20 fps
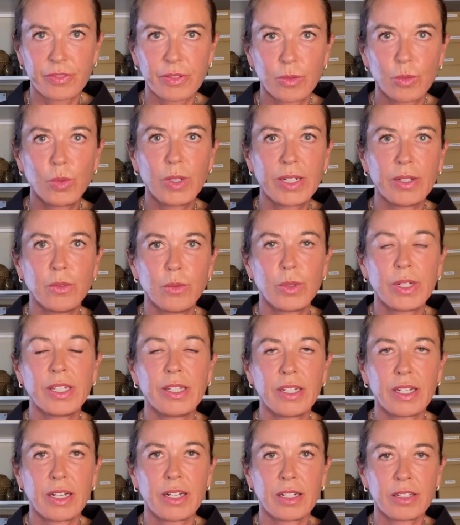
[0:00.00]
when we
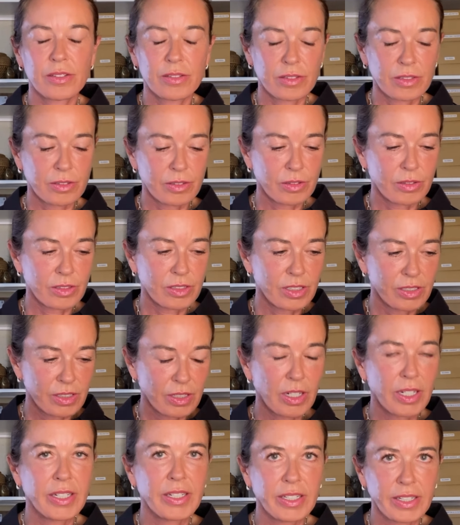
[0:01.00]
are
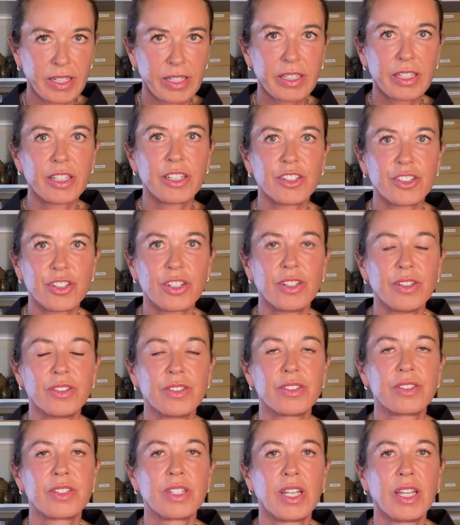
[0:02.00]
designing our
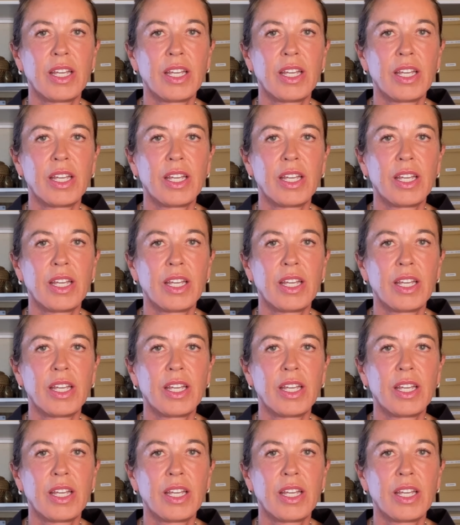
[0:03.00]
kitchens.